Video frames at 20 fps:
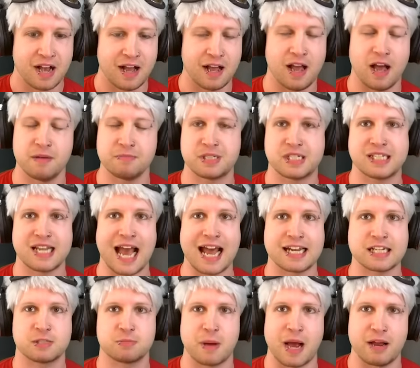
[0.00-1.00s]
I'm
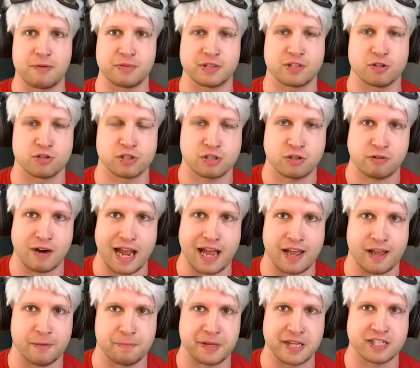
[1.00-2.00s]
satisfied with those
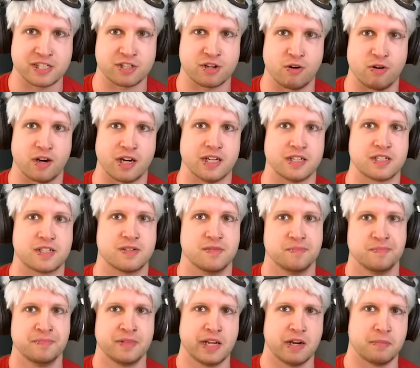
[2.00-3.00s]
crappy scores.
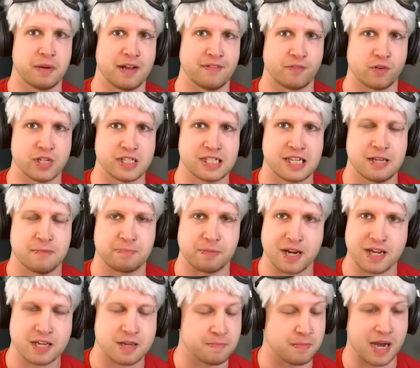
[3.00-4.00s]
Hear my voice keep
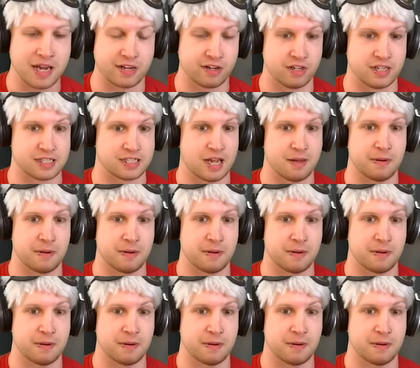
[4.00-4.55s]
breaking? My goodness,